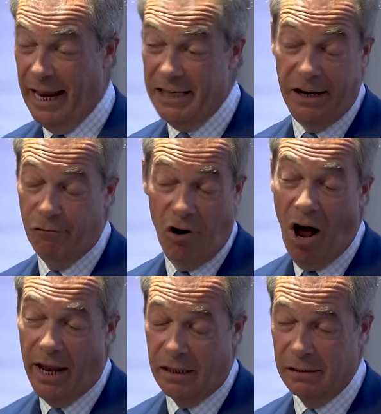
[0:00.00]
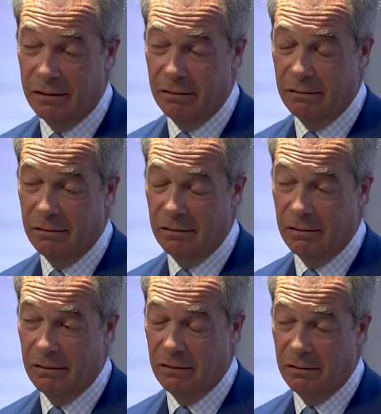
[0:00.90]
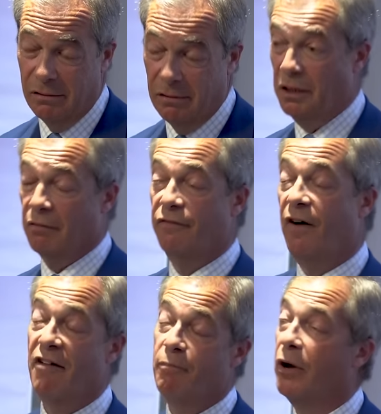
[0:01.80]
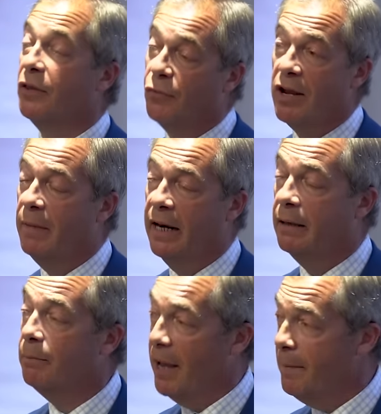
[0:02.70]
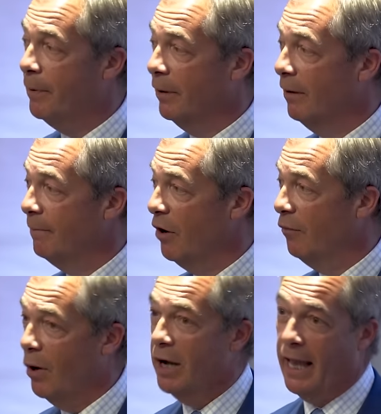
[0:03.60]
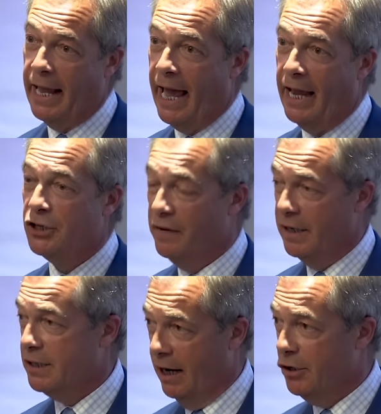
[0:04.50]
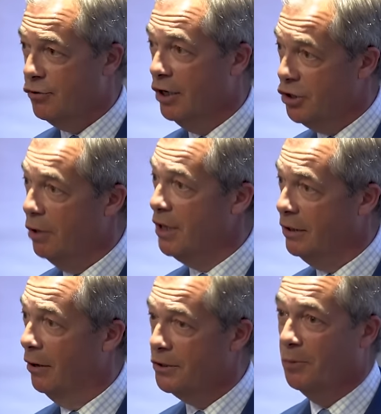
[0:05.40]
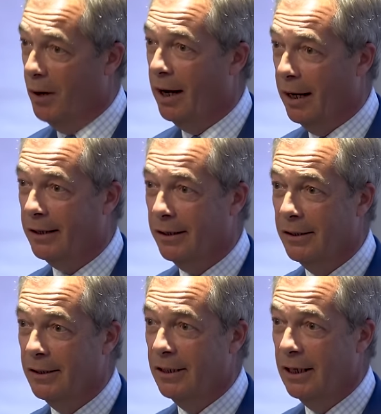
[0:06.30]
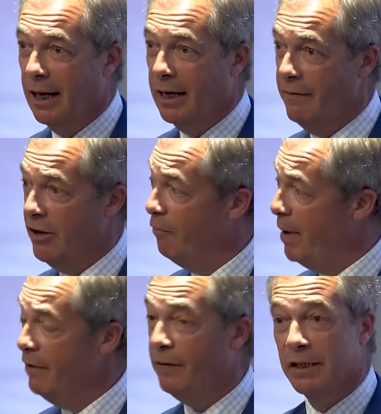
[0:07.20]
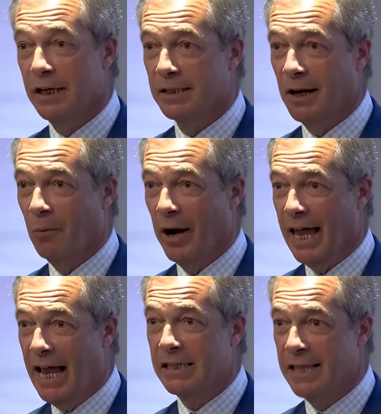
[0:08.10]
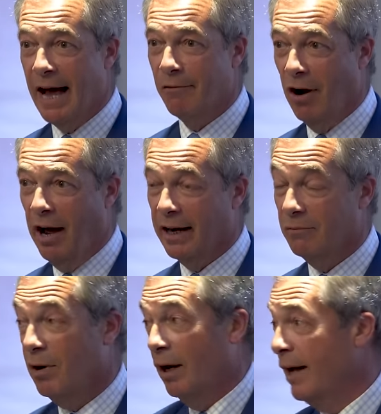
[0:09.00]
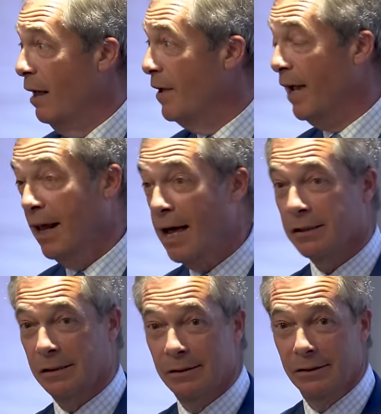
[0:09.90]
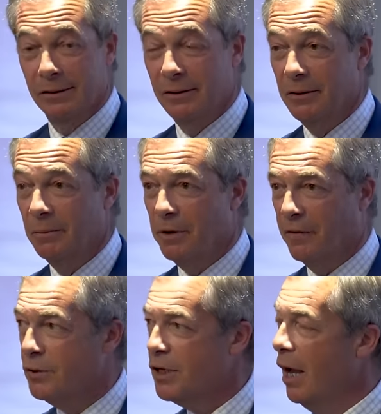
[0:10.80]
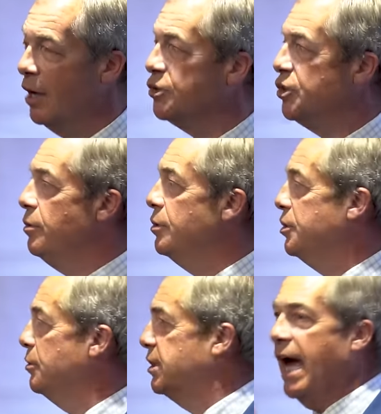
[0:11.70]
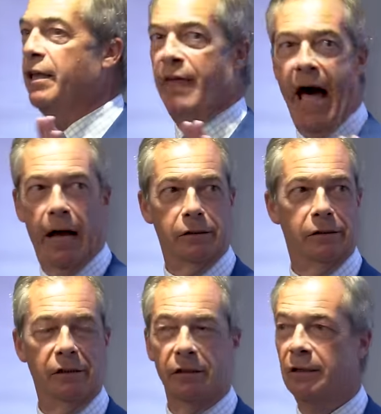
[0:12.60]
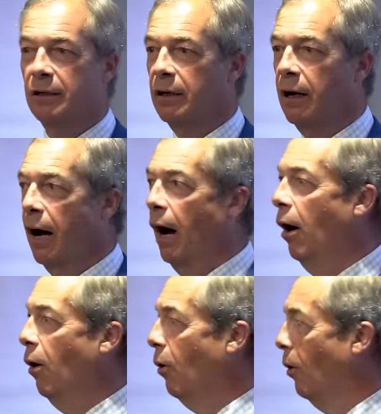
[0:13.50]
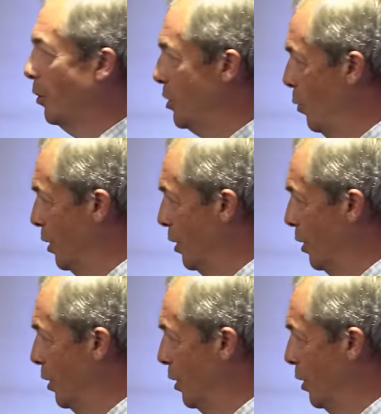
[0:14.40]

is it right that there are 5.3 million people of working age in this country choosing not to work and living off benefits in some way? Is that right? Well, I don't think it is. But of course, as soon as you say that, oh, you